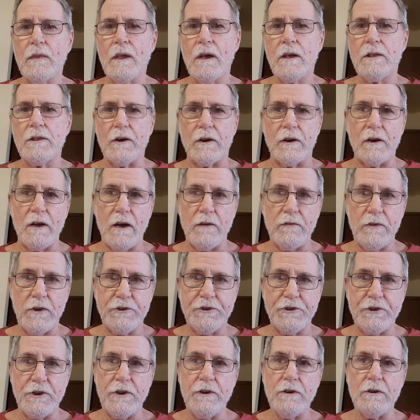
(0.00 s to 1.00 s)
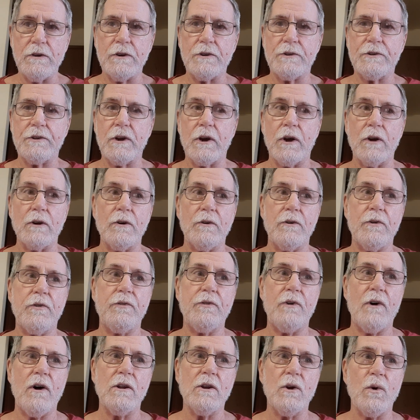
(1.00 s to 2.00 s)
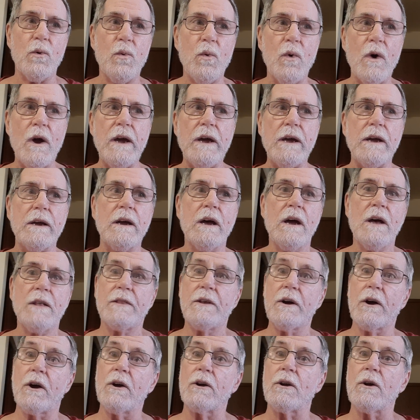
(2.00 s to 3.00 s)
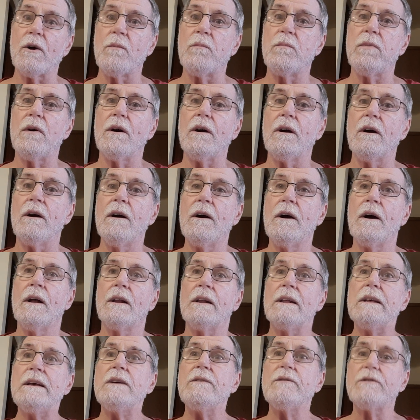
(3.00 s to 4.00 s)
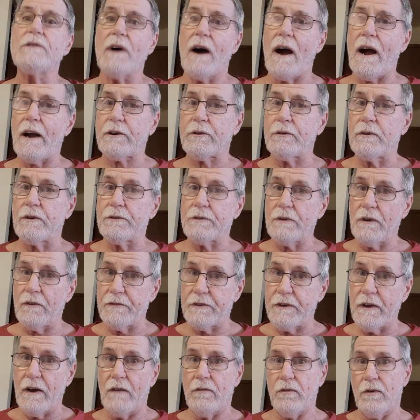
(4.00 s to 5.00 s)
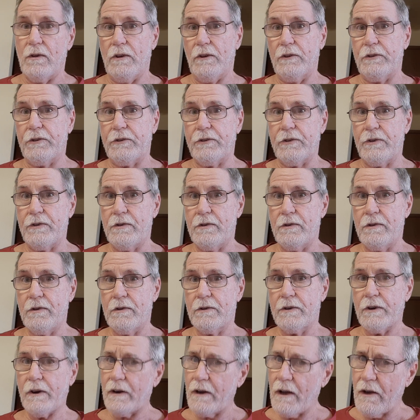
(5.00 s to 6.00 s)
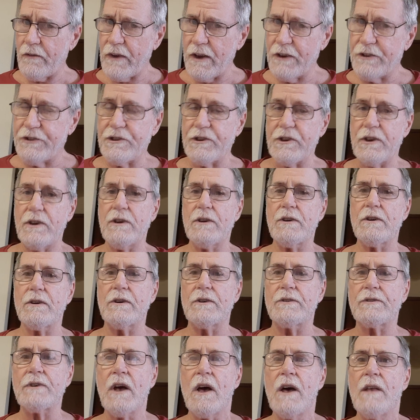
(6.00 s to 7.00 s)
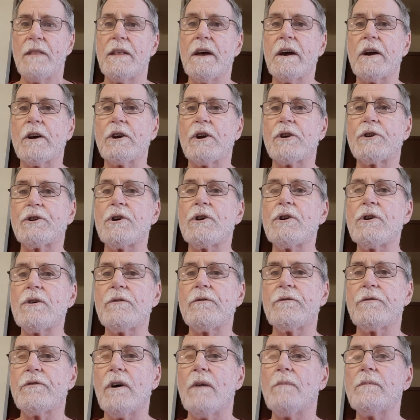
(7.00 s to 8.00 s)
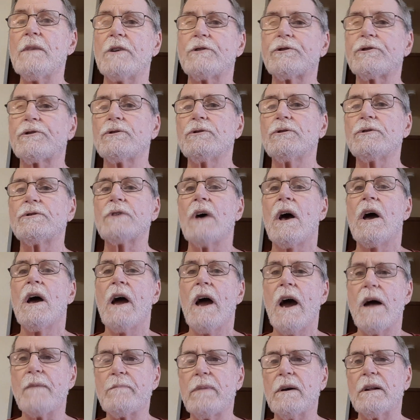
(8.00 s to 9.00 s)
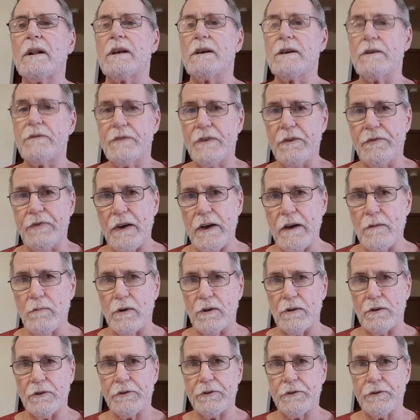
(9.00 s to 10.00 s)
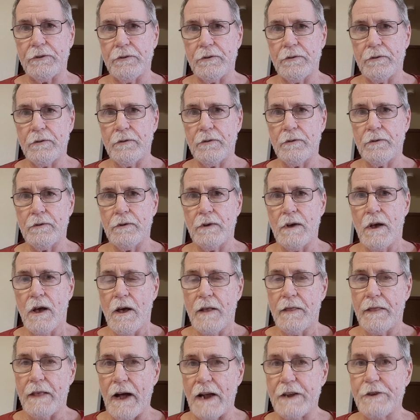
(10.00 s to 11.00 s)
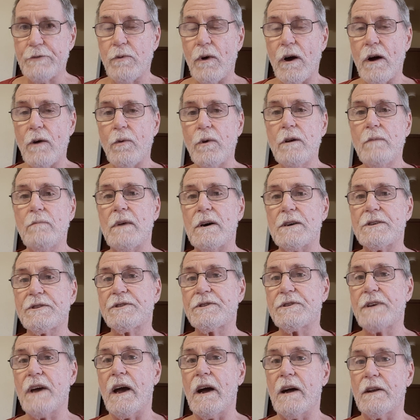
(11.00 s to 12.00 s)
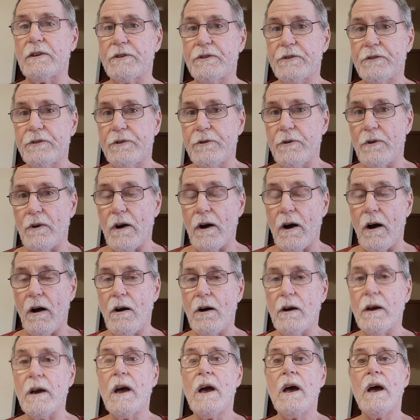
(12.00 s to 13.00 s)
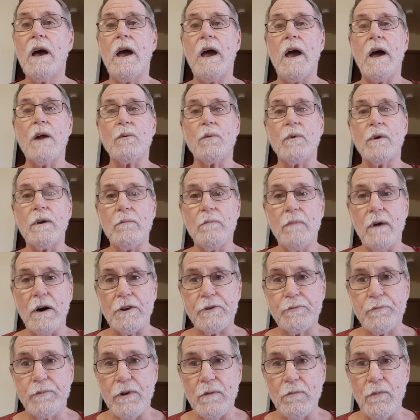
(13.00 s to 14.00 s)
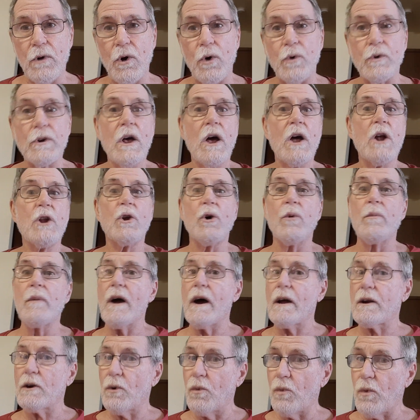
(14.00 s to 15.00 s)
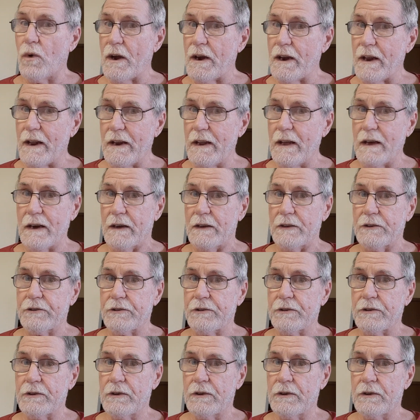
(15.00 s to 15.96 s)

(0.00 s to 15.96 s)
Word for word: They're going to have itchy ears. They're going to fall away. They're going to uh, leave doctrines of devils. They're going to have itchy ears. They're going to turn from the truth and believe the fables. That's why we must stand strong and we must promote, no matter when it is.